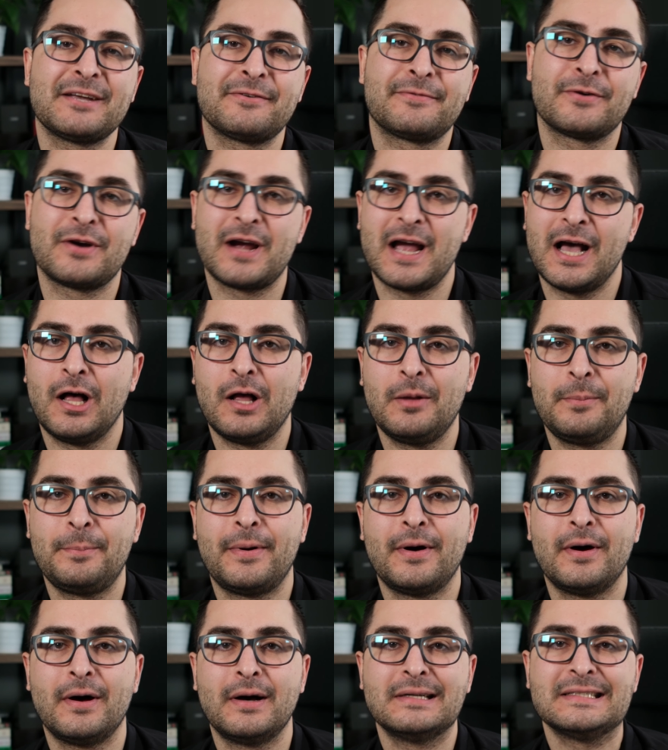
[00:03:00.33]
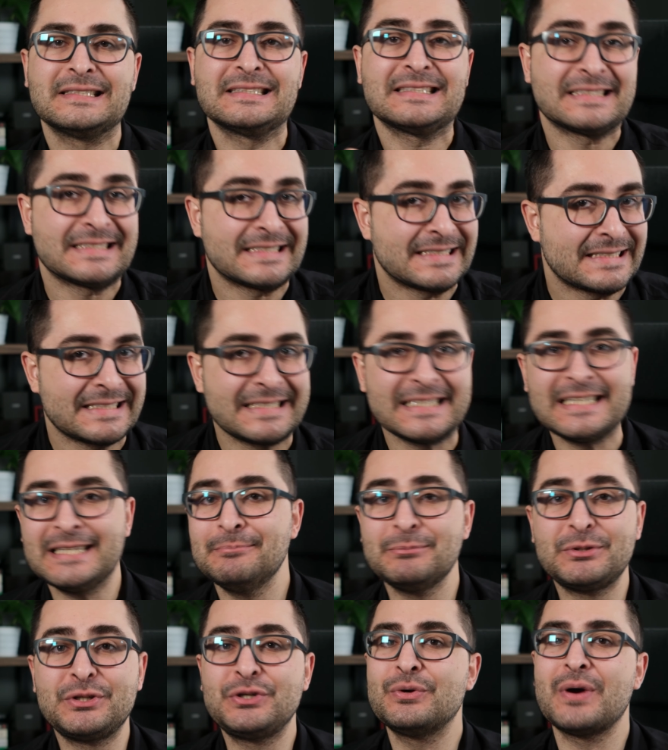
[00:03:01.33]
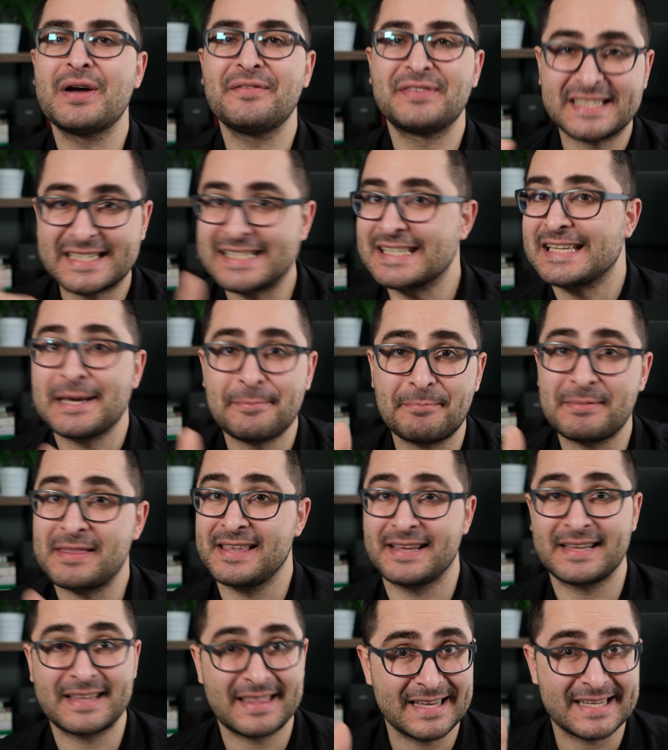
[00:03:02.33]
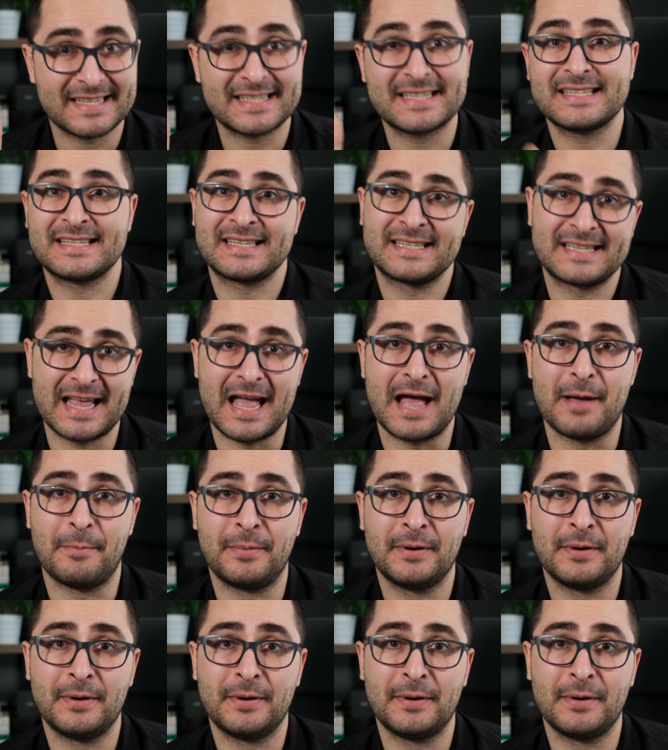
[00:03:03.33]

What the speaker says: for help seem to have skipped this step